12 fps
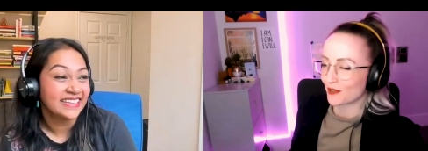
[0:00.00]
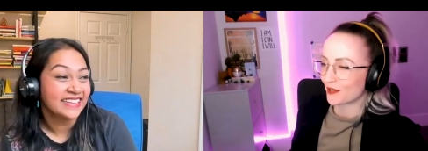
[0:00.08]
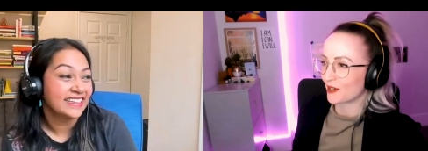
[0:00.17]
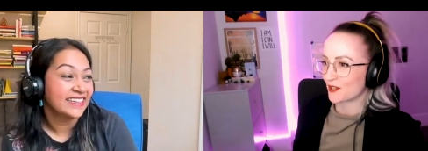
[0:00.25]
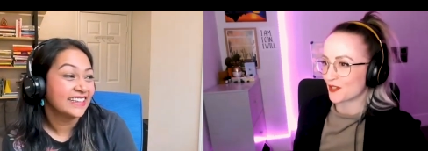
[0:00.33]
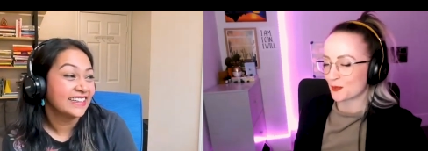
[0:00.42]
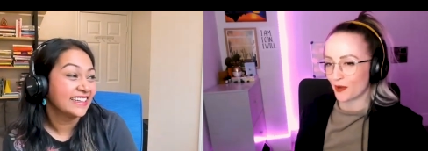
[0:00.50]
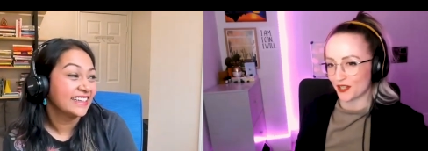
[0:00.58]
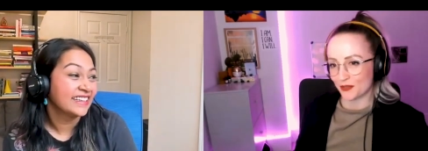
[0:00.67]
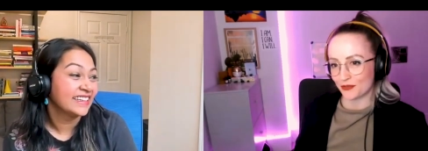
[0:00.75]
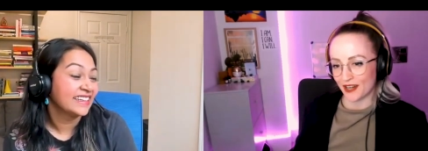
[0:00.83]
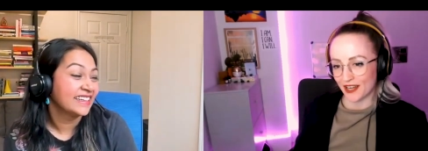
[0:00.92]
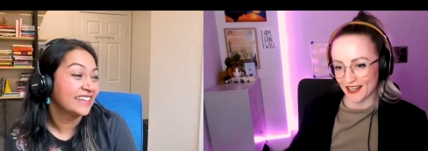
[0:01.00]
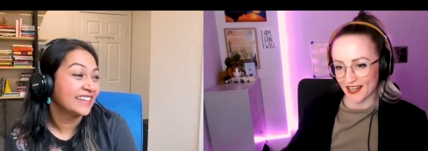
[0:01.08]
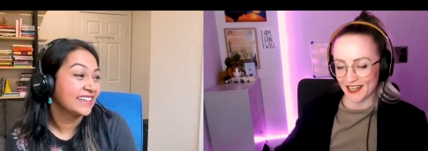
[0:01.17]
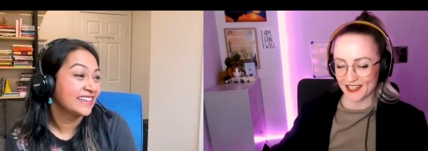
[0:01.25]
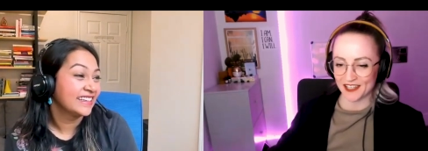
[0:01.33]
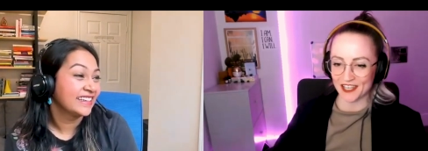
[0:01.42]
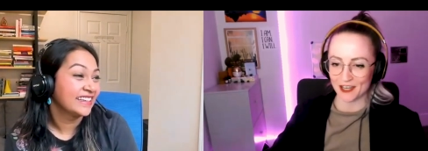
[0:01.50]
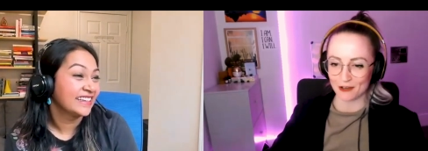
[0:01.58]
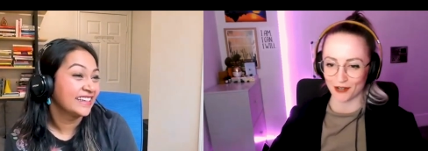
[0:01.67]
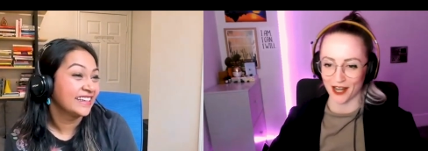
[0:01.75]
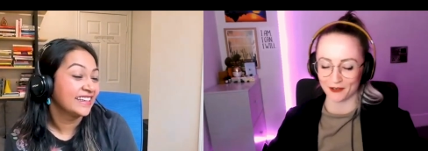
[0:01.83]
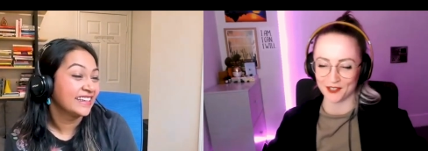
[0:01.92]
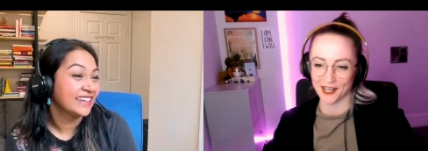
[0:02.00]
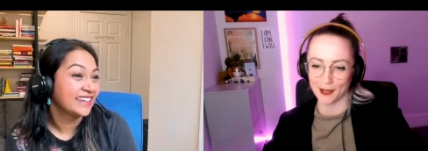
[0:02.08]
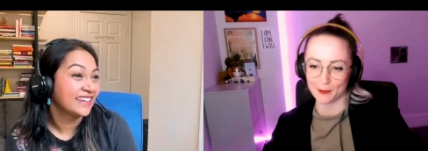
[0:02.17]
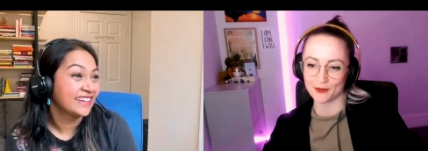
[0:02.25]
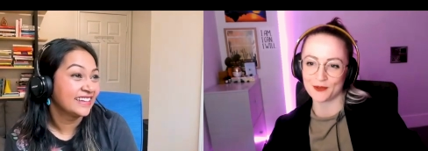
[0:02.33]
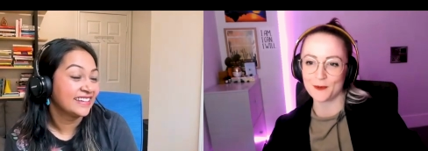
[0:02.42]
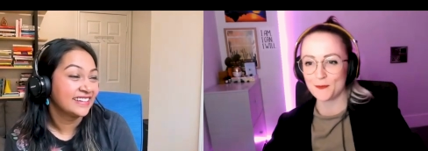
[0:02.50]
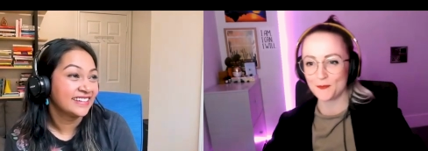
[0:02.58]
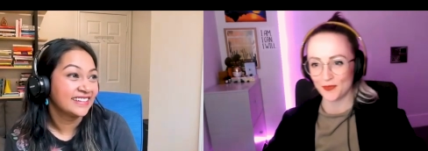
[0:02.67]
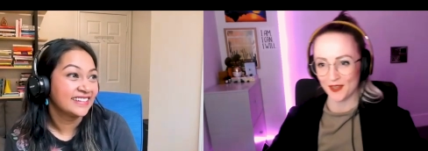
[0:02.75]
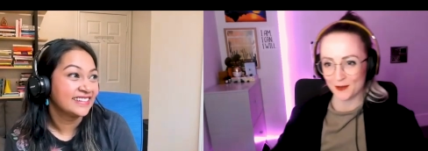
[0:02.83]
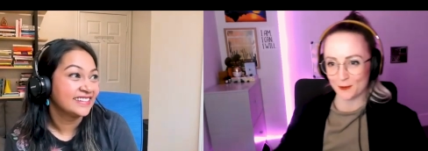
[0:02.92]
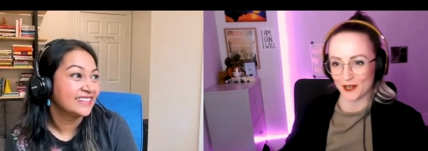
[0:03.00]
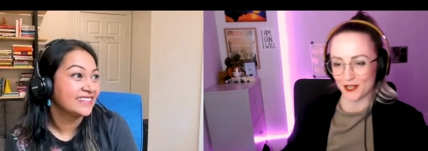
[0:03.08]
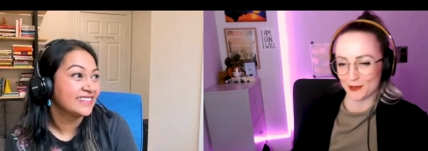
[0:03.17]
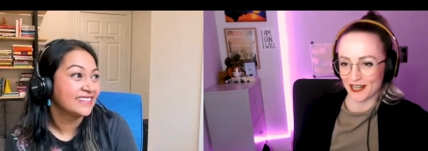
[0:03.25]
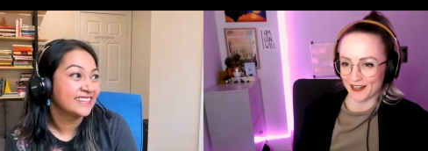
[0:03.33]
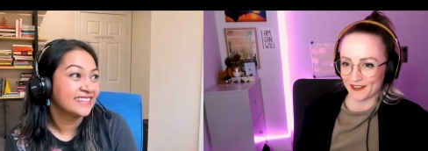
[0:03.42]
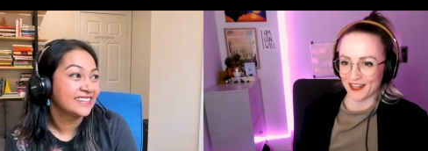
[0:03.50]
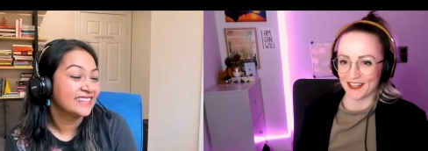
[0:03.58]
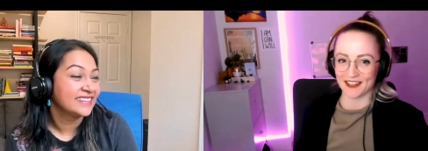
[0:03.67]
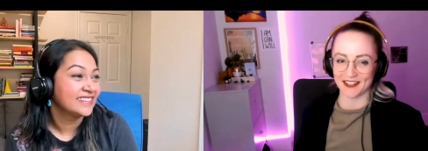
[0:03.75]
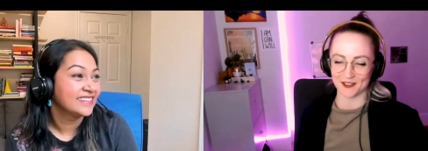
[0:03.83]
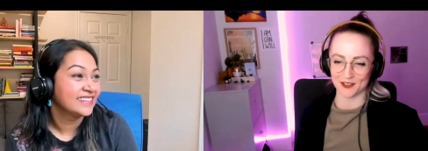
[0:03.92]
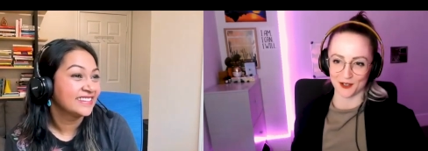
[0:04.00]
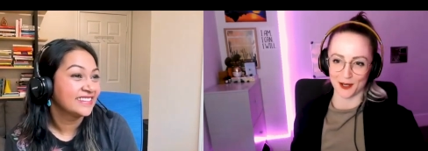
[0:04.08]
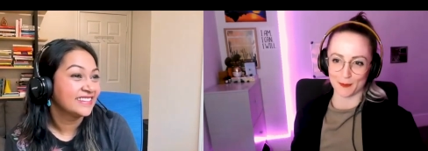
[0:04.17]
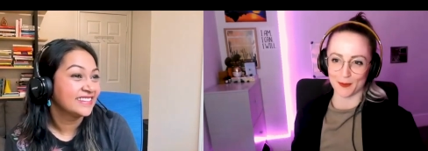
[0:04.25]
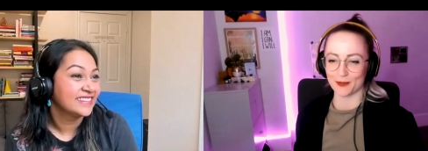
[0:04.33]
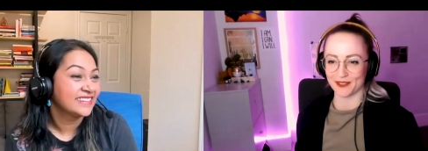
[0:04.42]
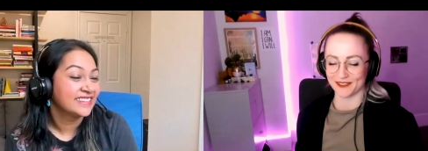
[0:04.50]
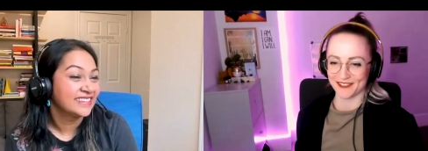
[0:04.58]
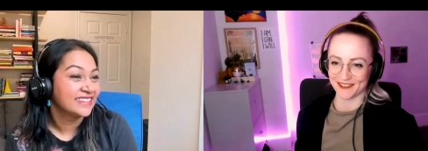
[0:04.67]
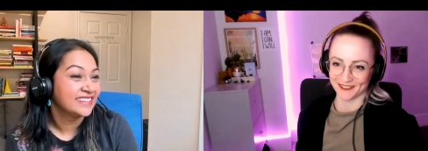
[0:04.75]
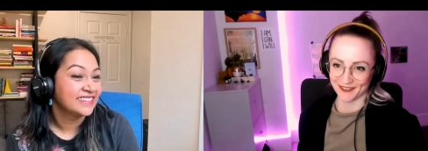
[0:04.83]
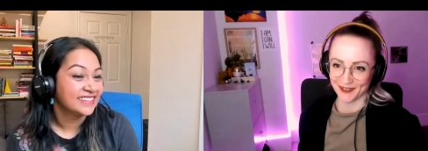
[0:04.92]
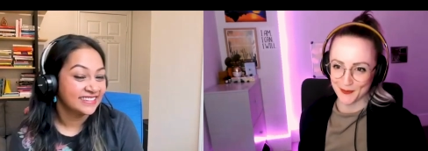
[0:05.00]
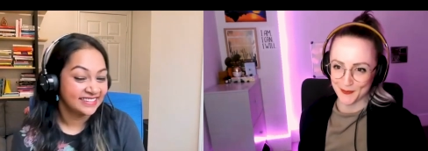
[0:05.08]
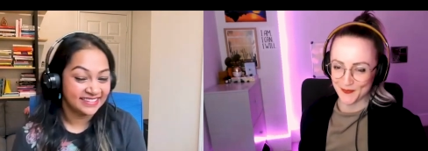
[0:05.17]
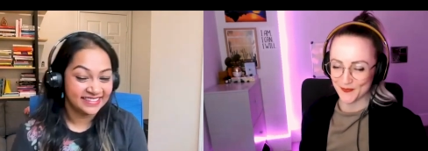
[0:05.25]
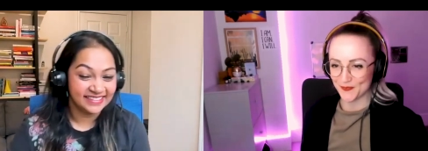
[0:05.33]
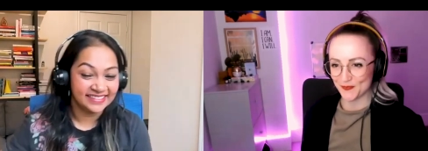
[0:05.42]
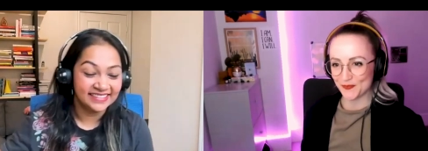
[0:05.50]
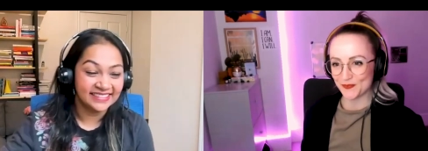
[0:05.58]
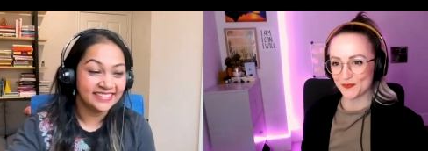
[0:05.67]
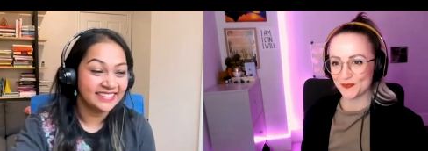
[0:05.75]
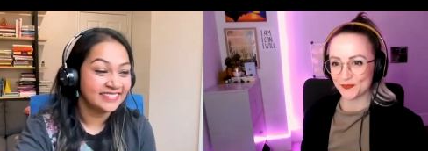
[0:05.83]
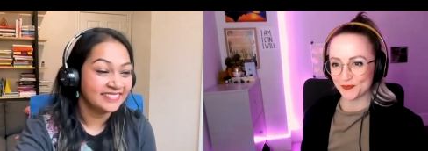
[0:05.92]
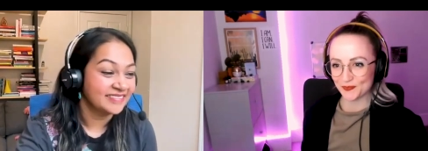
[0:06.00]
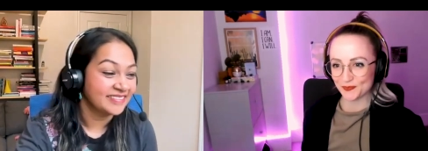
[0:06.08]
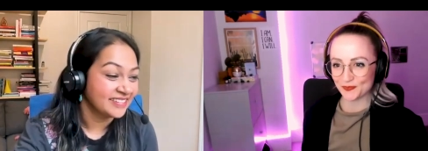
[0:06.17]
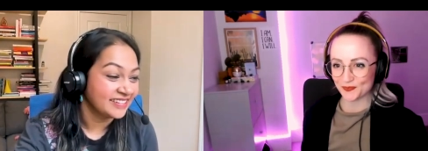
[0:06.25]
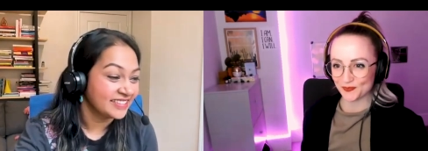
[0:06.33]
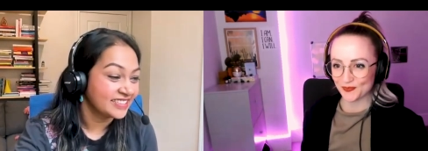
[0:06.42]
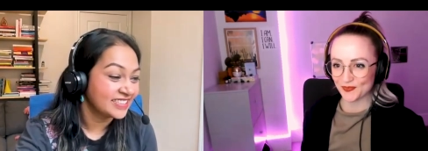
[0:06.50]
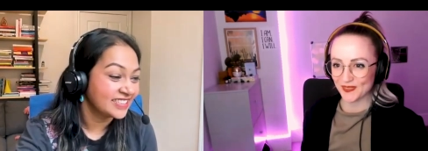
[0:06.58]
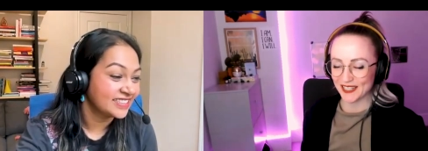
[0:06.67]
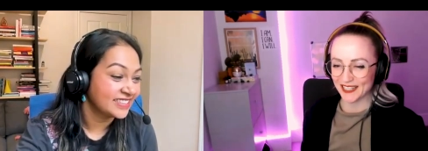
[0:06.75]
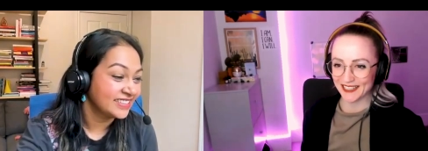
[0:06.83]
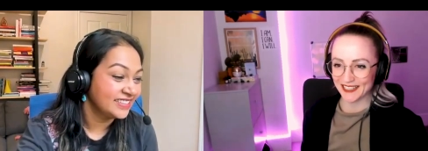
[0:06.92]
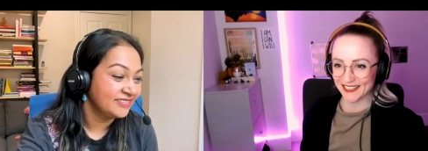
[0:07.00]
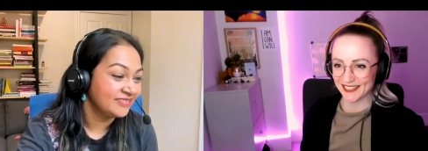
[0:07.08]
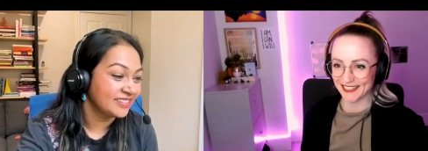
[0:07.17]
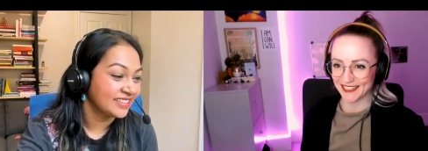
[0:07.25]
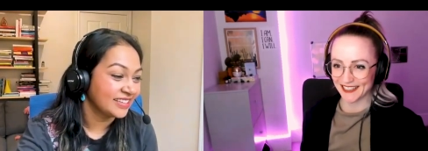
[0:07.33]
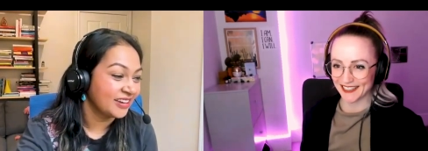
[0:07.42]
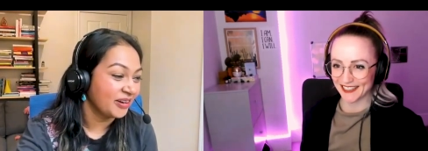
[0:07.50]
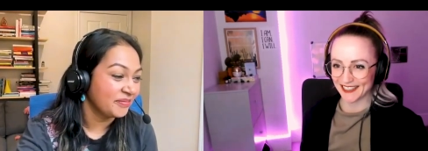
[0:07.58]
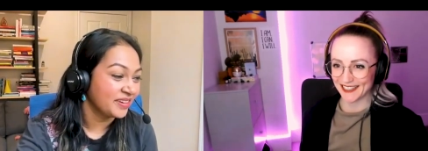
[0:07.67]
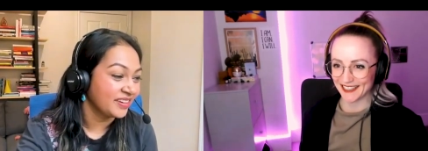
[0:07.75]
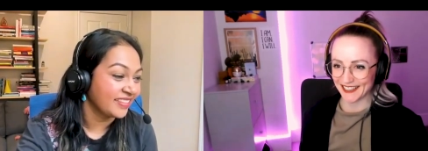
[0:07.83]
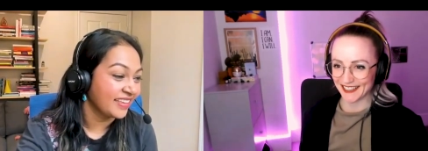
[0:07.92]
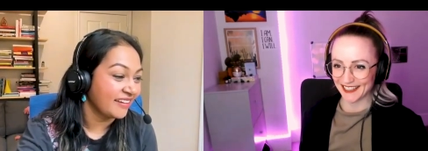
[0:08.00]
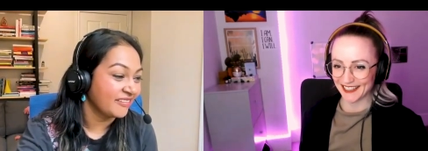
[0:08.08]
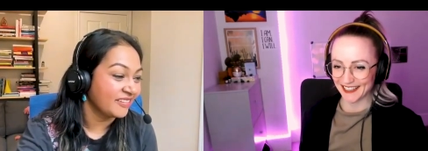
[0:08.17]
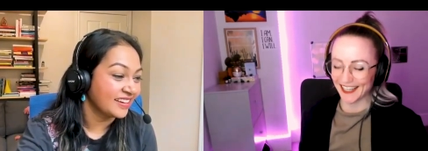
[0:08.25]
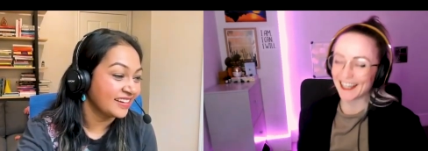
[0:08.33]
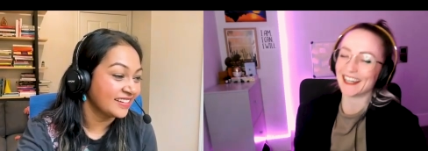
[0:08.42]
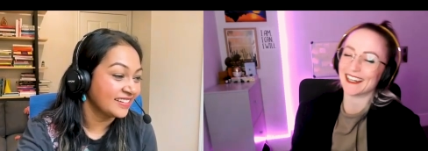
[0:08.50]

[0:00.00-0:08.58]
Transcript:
Speaker 1: or spotify like year roundup where you were like okay that's your number one song
Speaker 2: oh gosh you really got me on that one